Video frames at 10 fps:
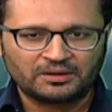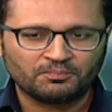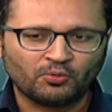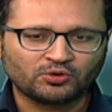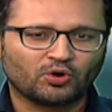
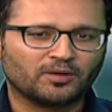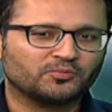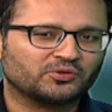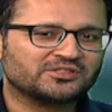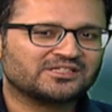In both
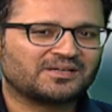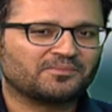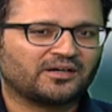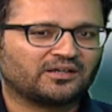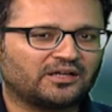call-up
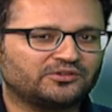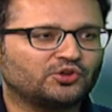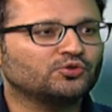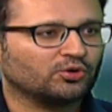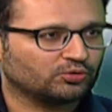notices, Imran
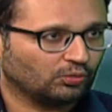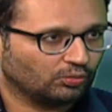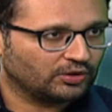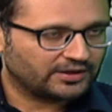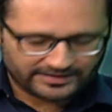Khan did not
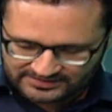go.